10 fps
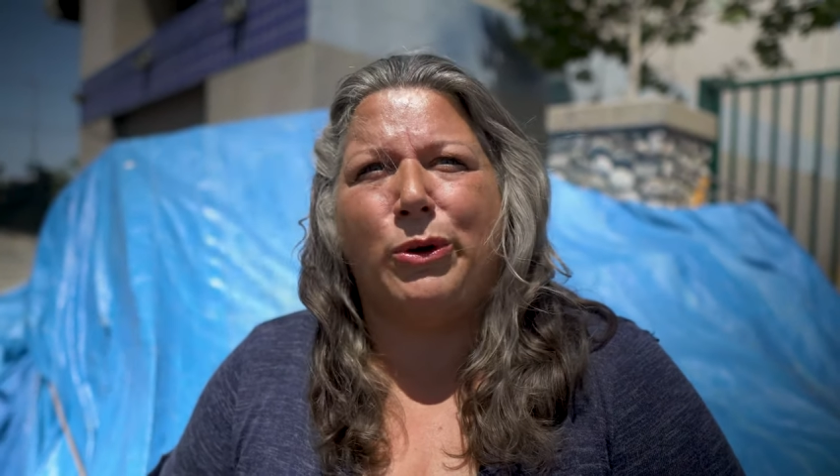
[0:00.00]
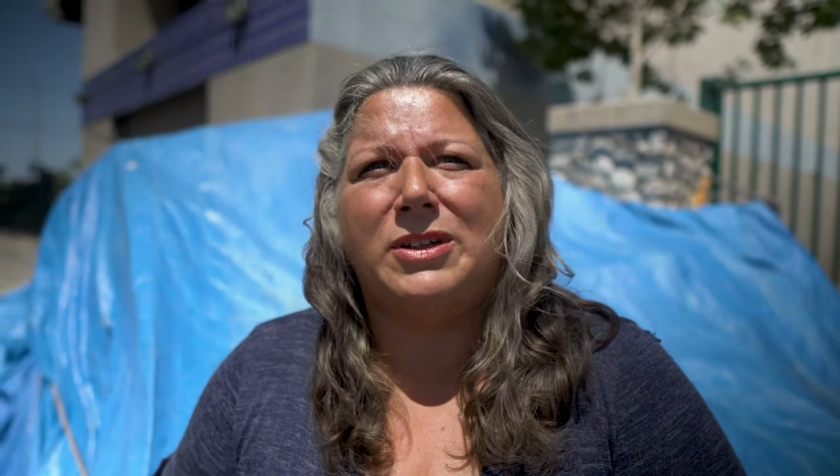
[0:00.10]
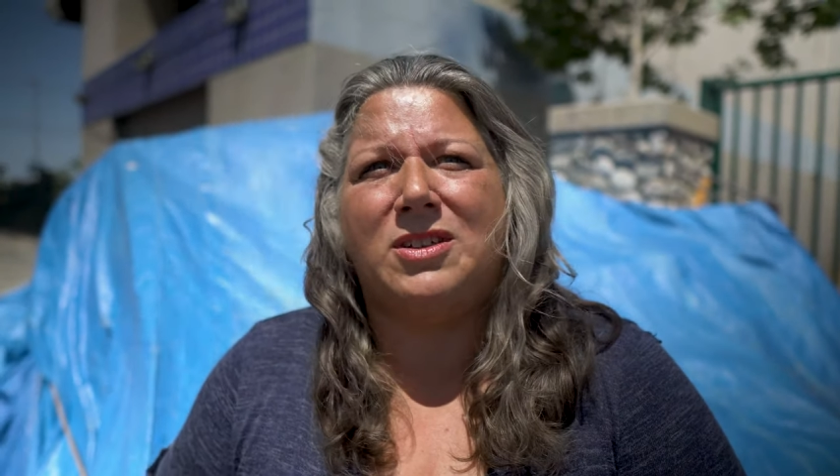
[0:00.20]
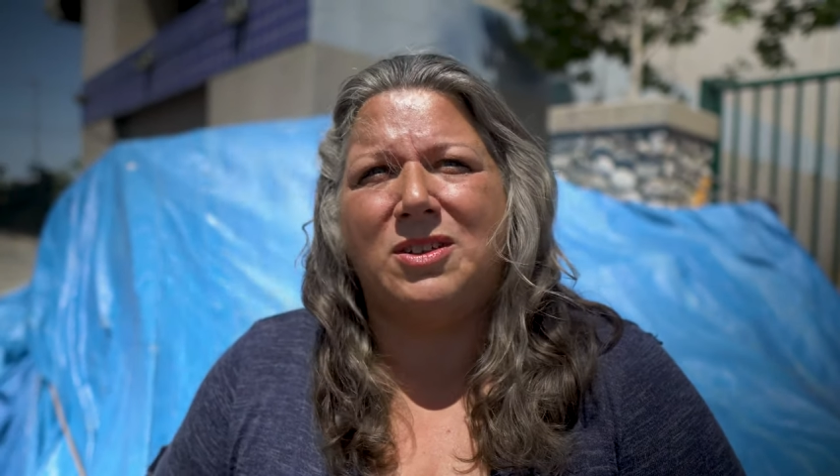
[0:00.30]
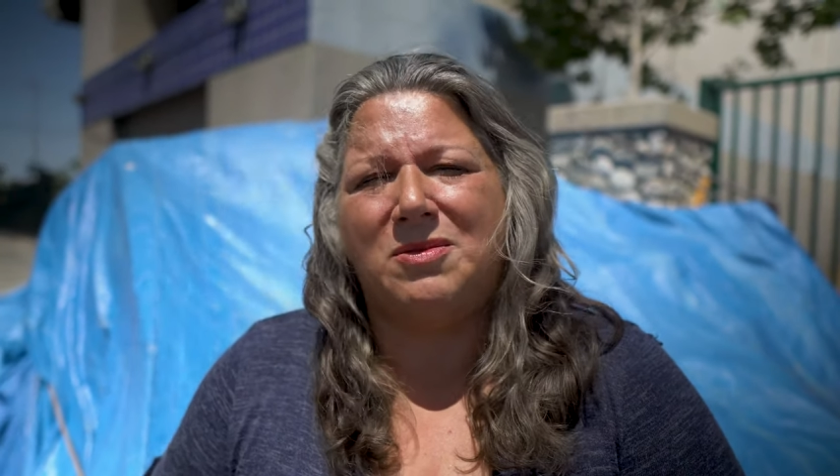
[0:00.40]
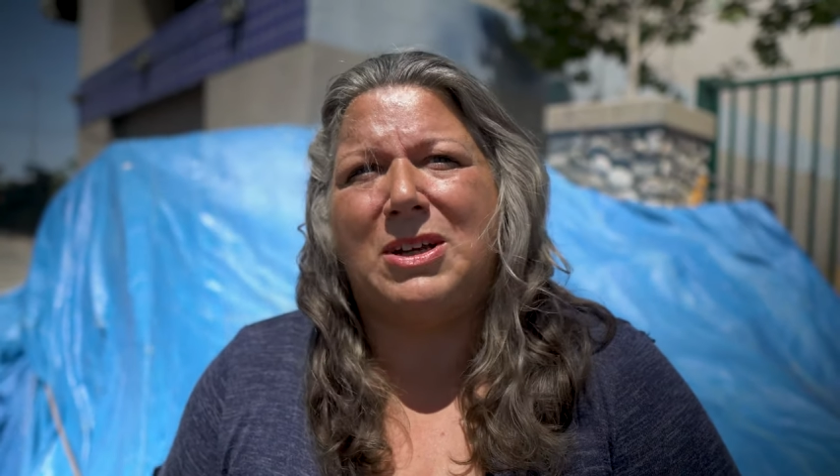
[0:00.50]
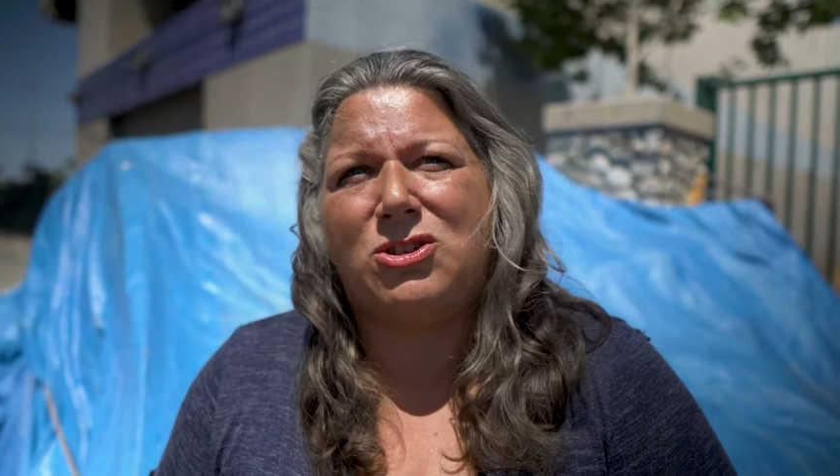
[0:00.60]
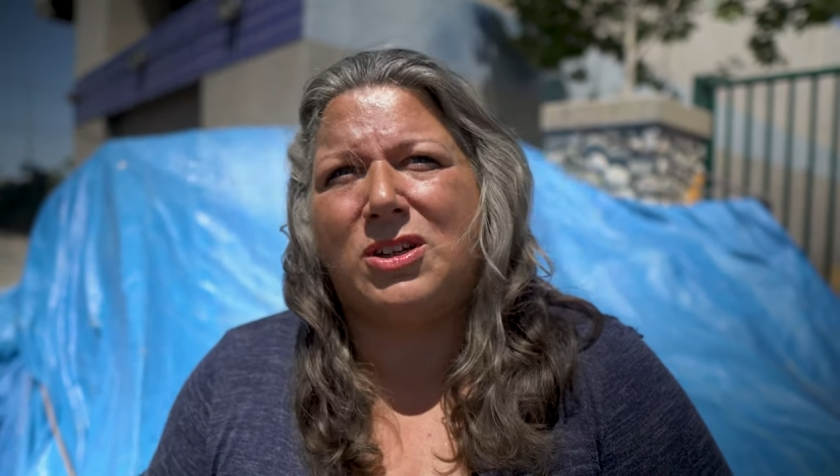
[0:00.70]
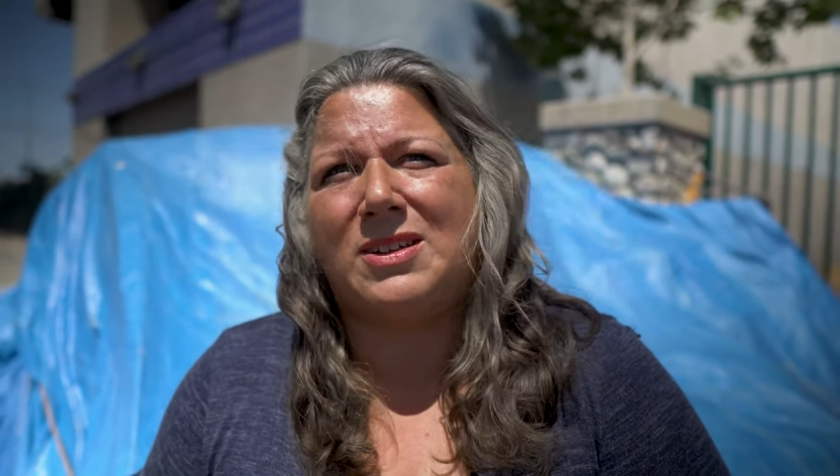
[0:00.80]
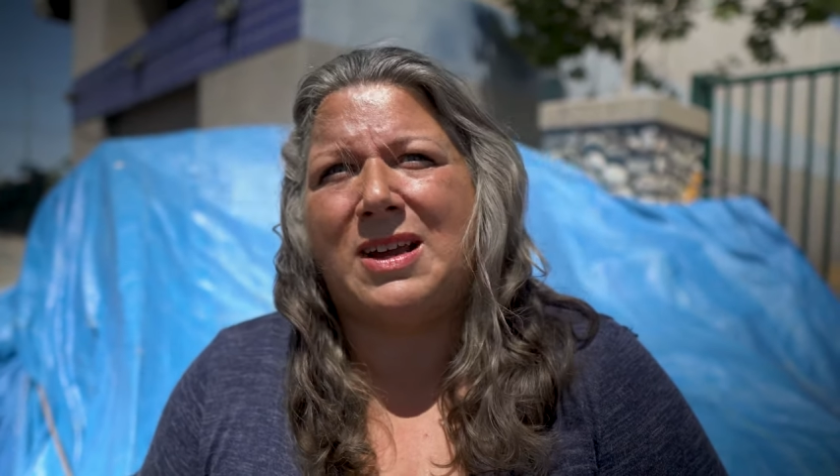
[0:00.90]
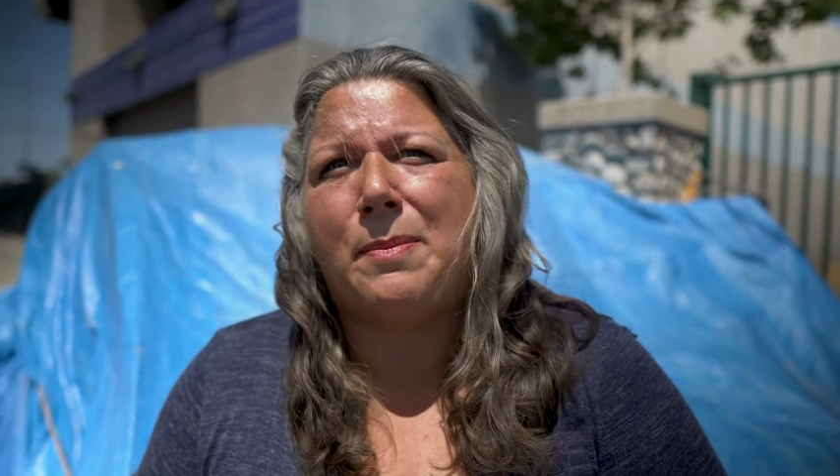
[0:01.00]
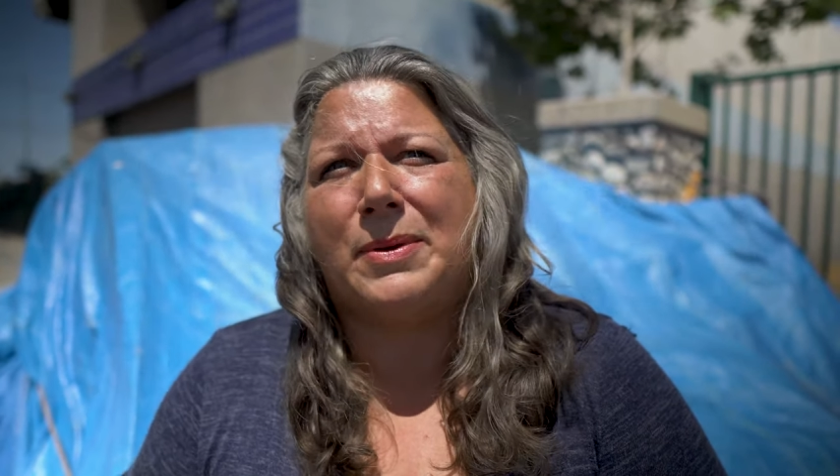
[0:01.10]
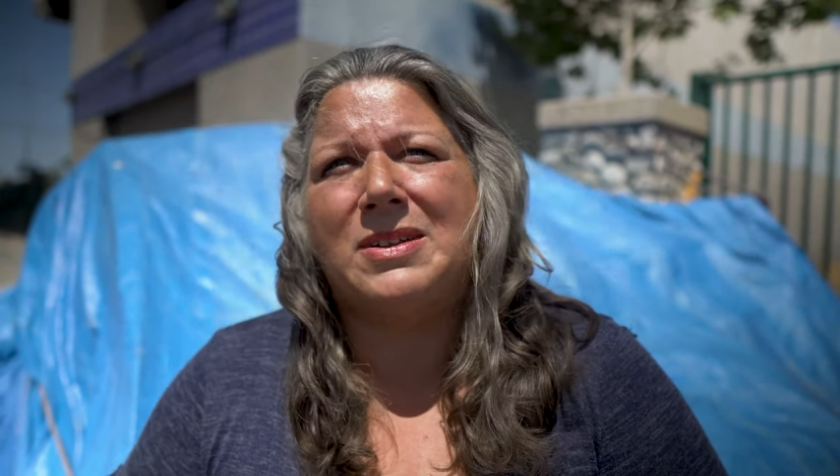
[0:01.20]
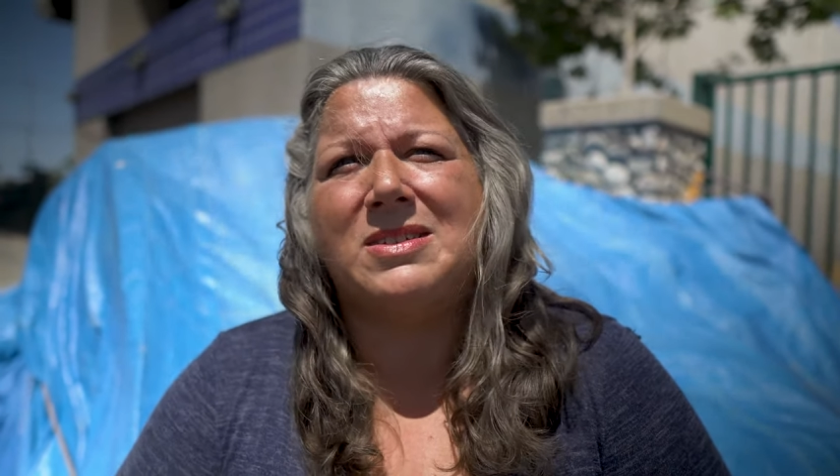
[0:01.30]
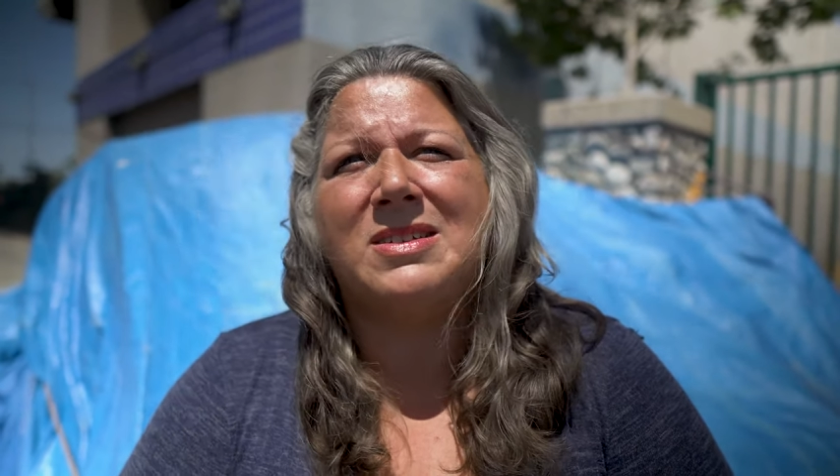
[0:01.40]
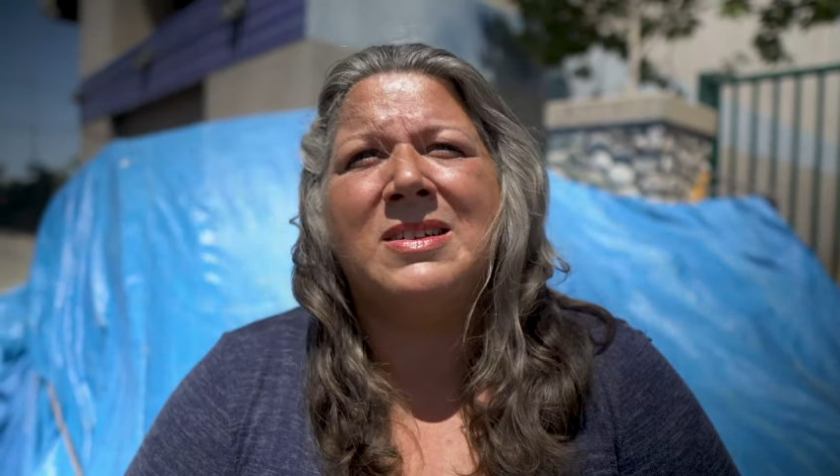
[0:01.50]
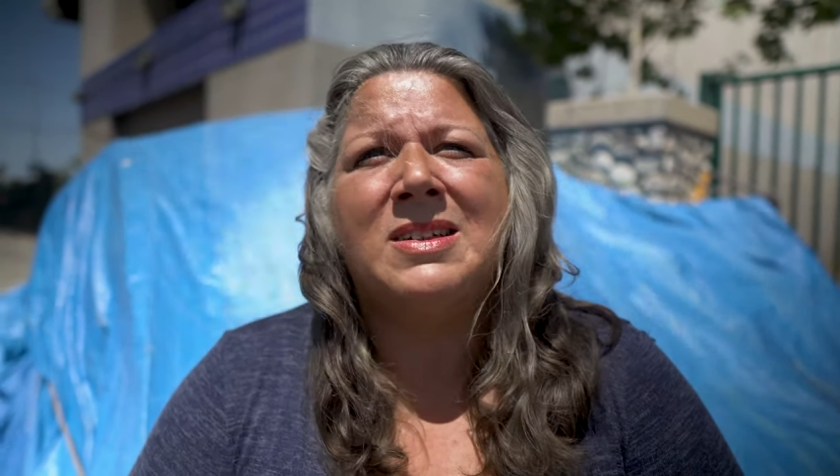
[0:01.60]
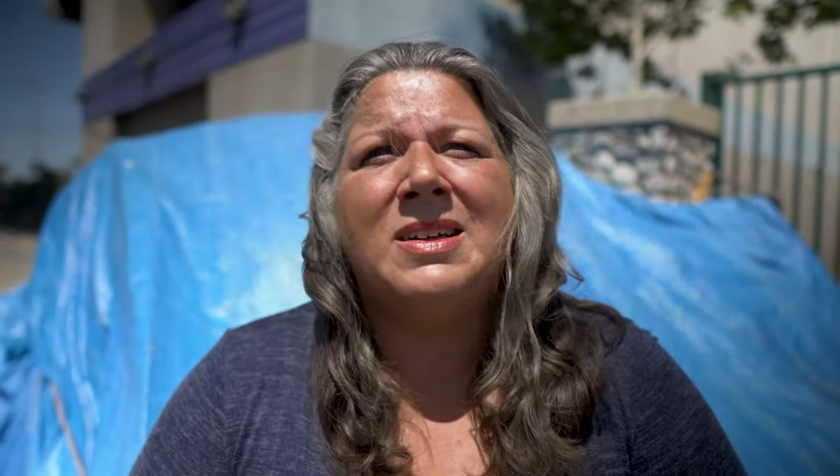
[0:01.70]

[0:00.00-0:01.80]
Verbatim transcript: point to make sure that happens.